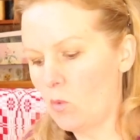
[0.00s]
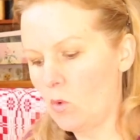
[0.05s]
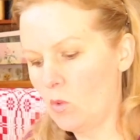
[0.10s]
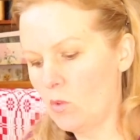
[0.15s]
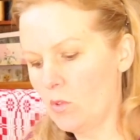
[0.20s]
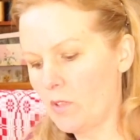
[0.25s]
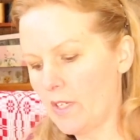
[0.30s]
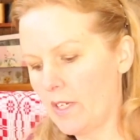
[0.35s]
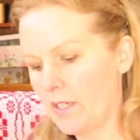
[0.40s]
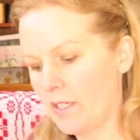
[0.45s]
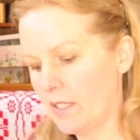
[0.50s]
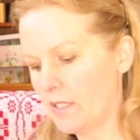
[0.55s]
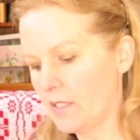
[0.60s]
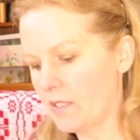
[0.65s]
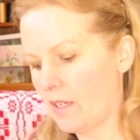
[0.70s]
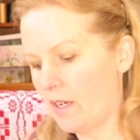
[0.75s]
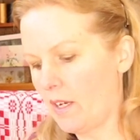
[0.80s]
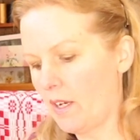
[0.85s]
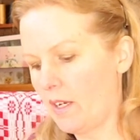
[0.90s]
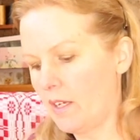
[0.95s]
wool that
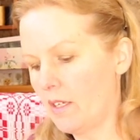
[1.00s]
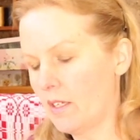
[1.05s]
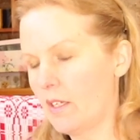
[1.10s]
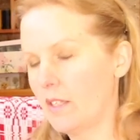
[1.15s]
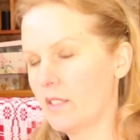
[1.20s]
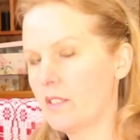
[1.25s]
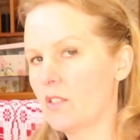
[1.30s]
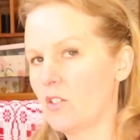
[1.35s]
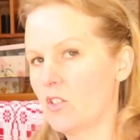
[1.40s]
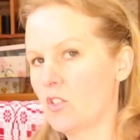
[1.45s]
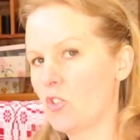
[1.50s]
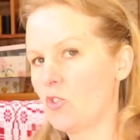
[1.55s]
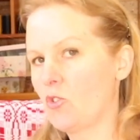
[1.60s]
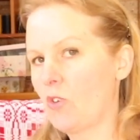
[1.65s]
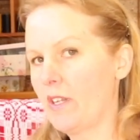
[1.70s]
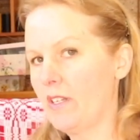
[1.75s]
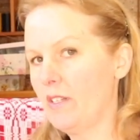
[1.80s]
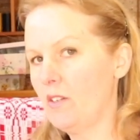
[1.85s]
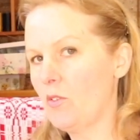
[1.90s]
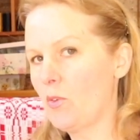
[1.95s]
is a, it's an
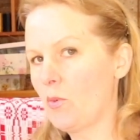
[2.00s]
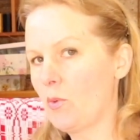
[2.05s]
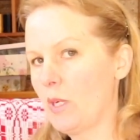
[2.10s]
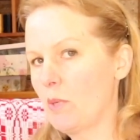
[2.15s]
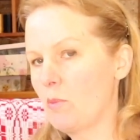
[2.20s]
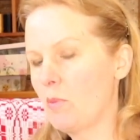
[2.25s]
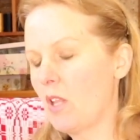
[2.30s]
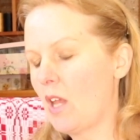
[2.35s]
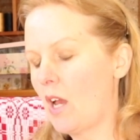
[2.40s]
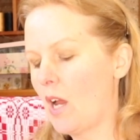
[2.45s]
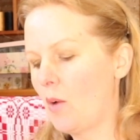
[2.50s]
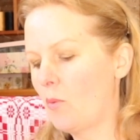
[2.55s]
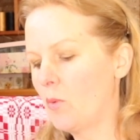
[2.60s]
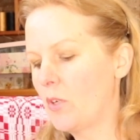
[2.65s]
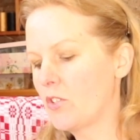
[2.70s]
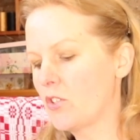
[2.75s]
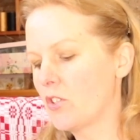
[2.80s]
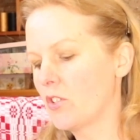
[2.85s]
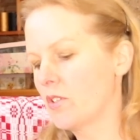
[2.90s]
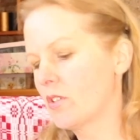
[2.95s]
Australian three-ply,
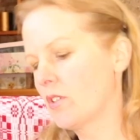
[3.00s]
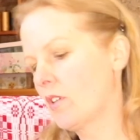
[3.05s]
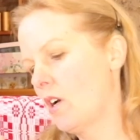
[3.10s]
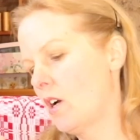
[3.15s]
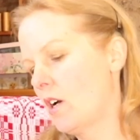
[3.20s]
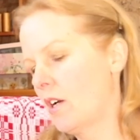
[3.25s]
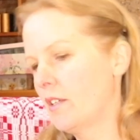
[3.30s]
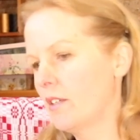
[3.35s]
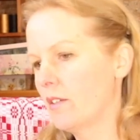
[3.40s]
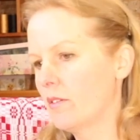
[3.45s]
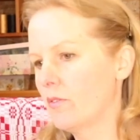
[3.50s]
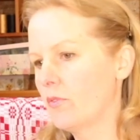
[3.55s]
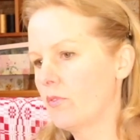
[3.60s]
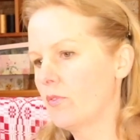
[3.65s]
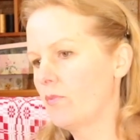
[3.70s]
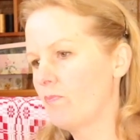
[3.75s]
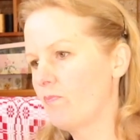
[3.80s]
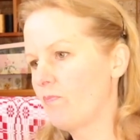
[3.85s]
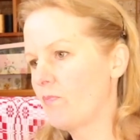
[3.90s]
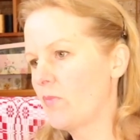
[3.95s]
which is kind of